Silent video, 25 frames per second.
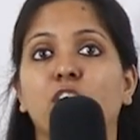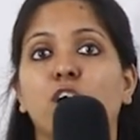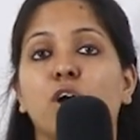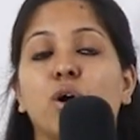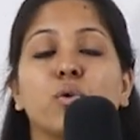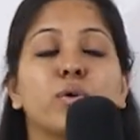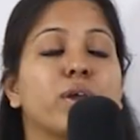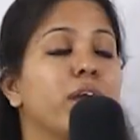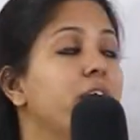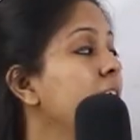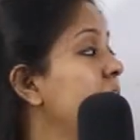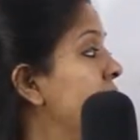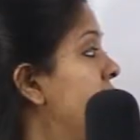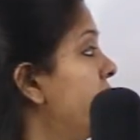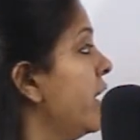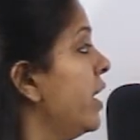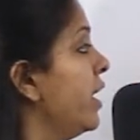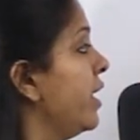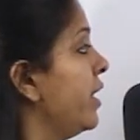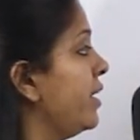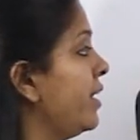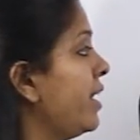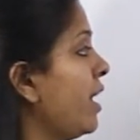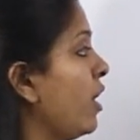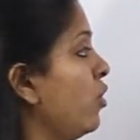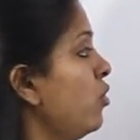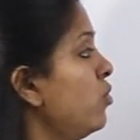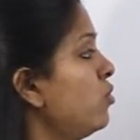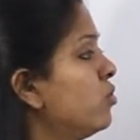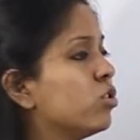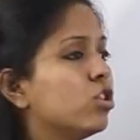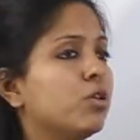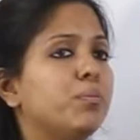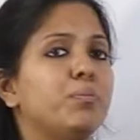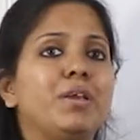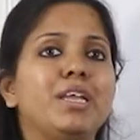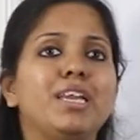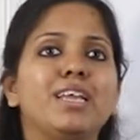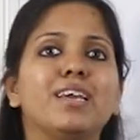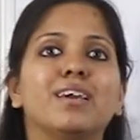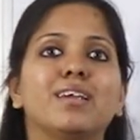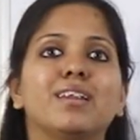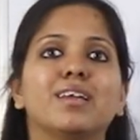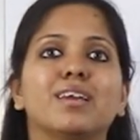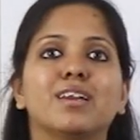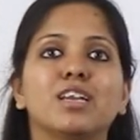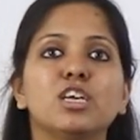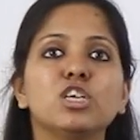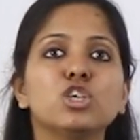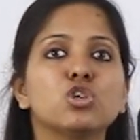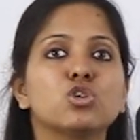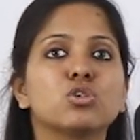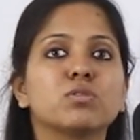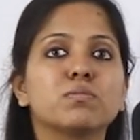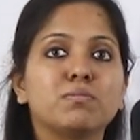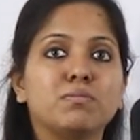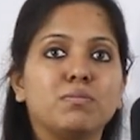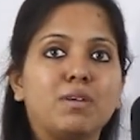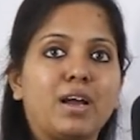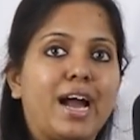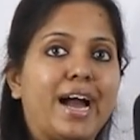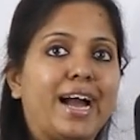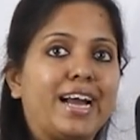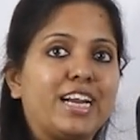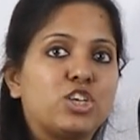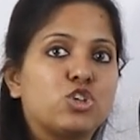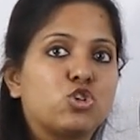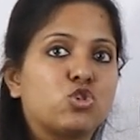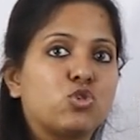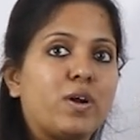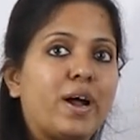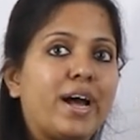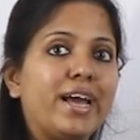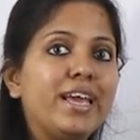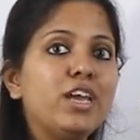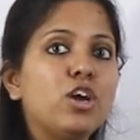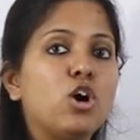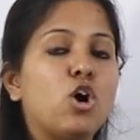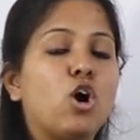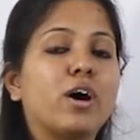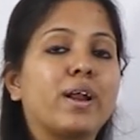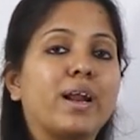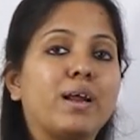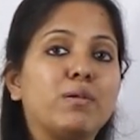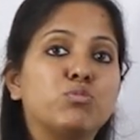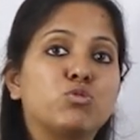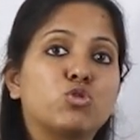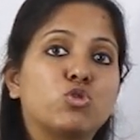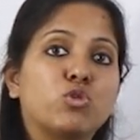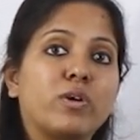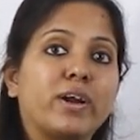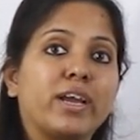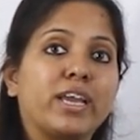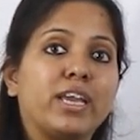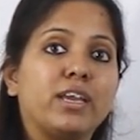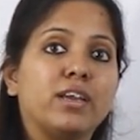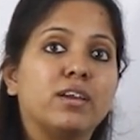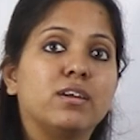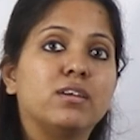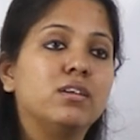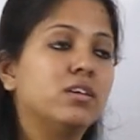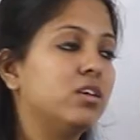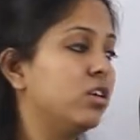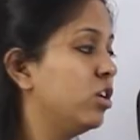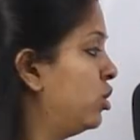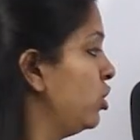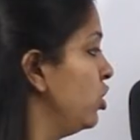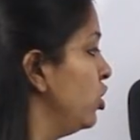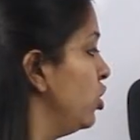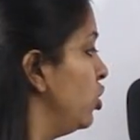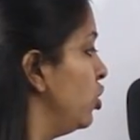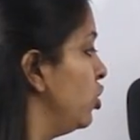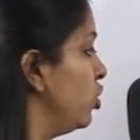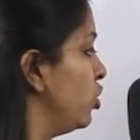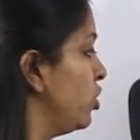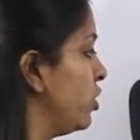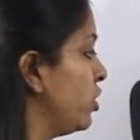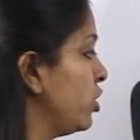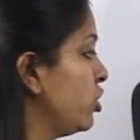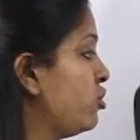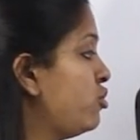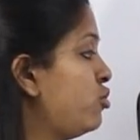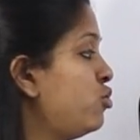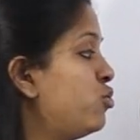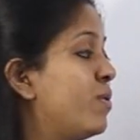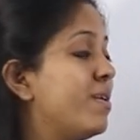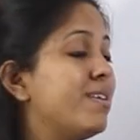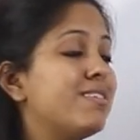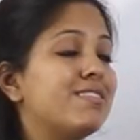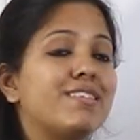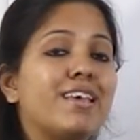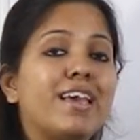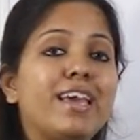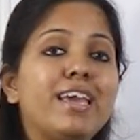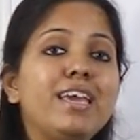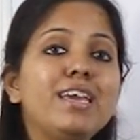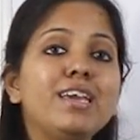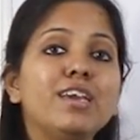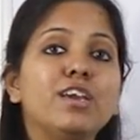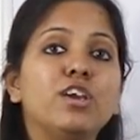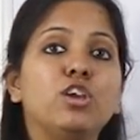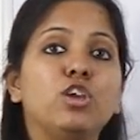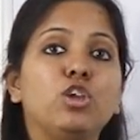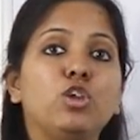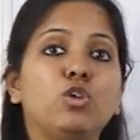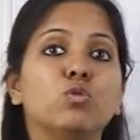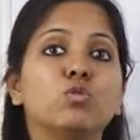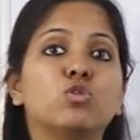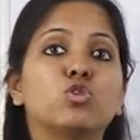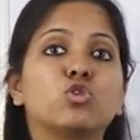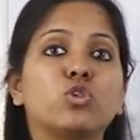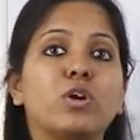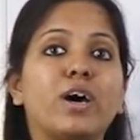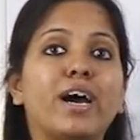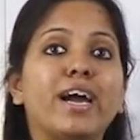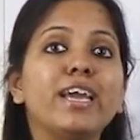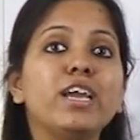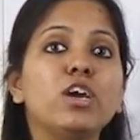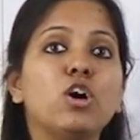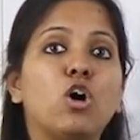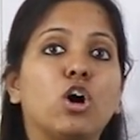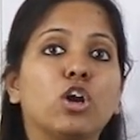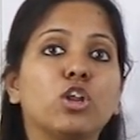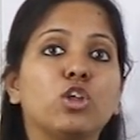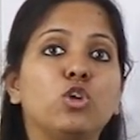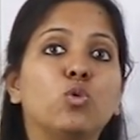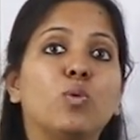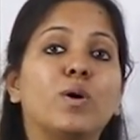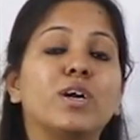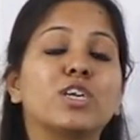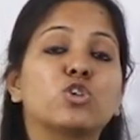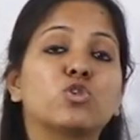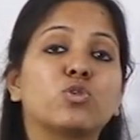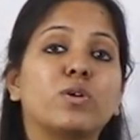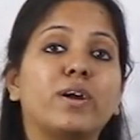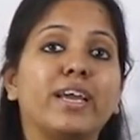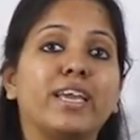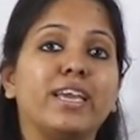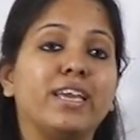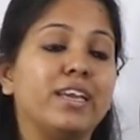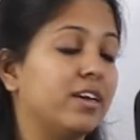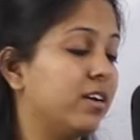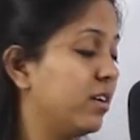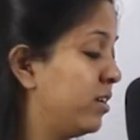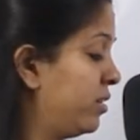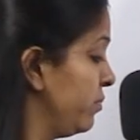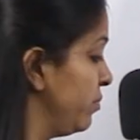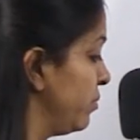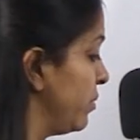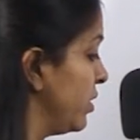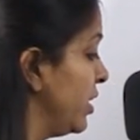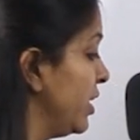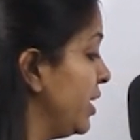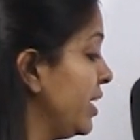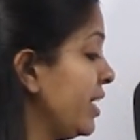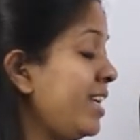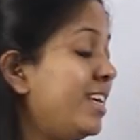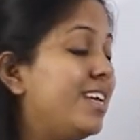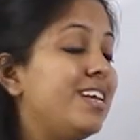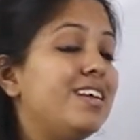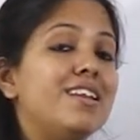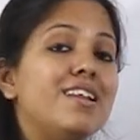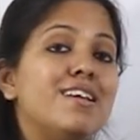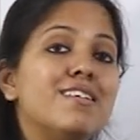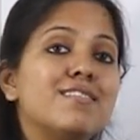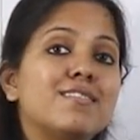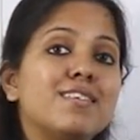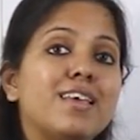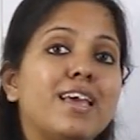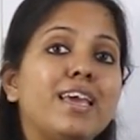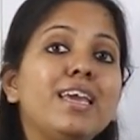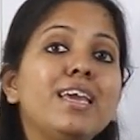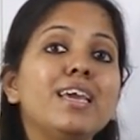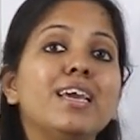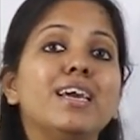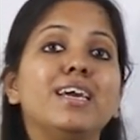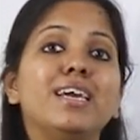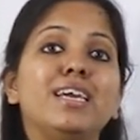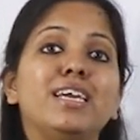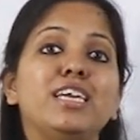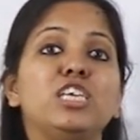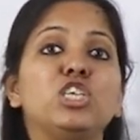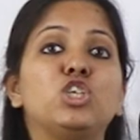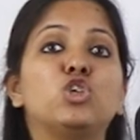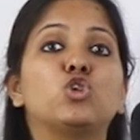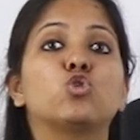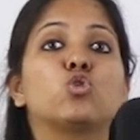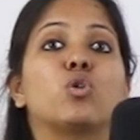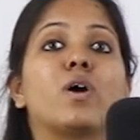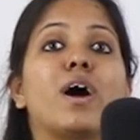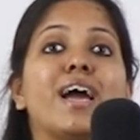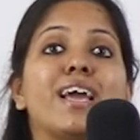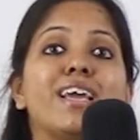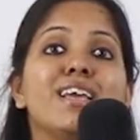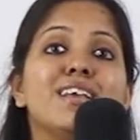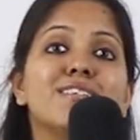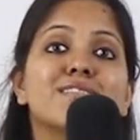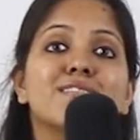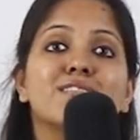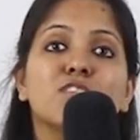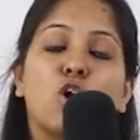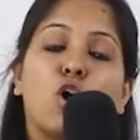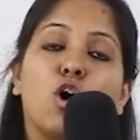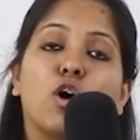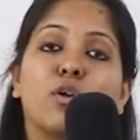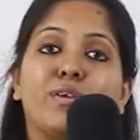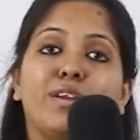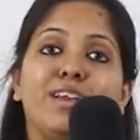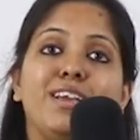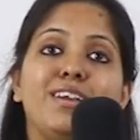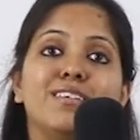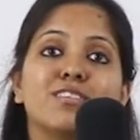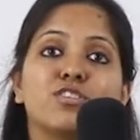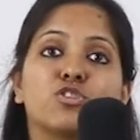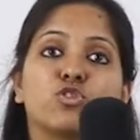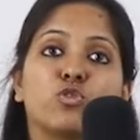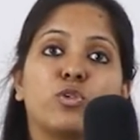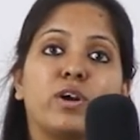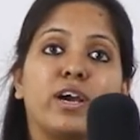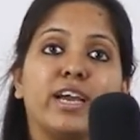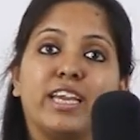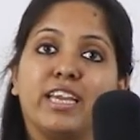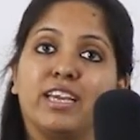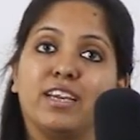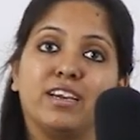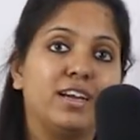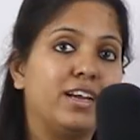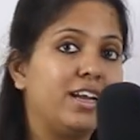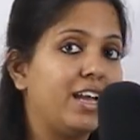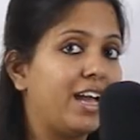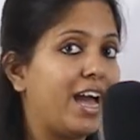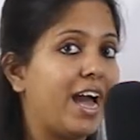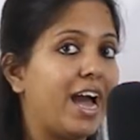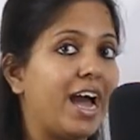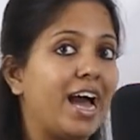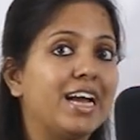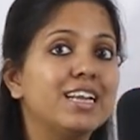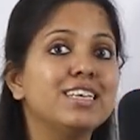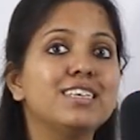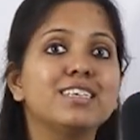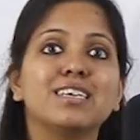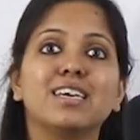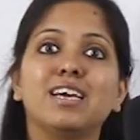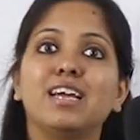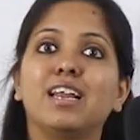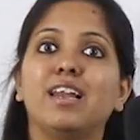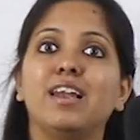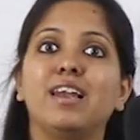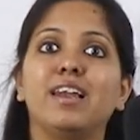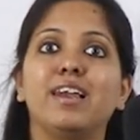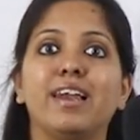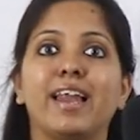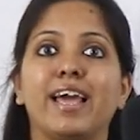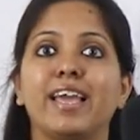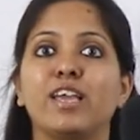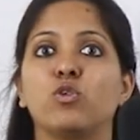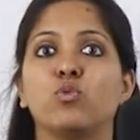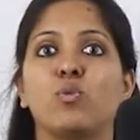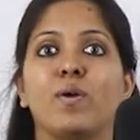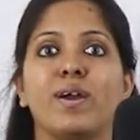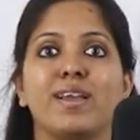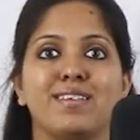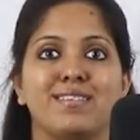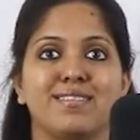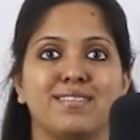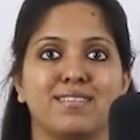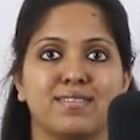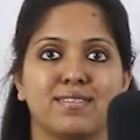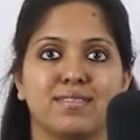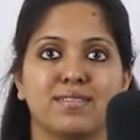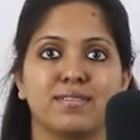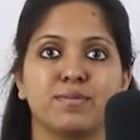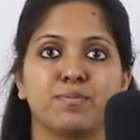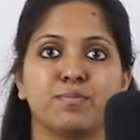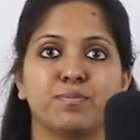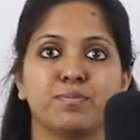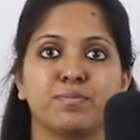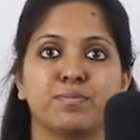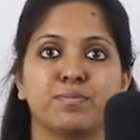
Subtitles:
Okay. Now the meaning in English: I try or I'm trying. Tu essayes, you try or you are trying. Il essaye, he tries or he is trying, and likewise.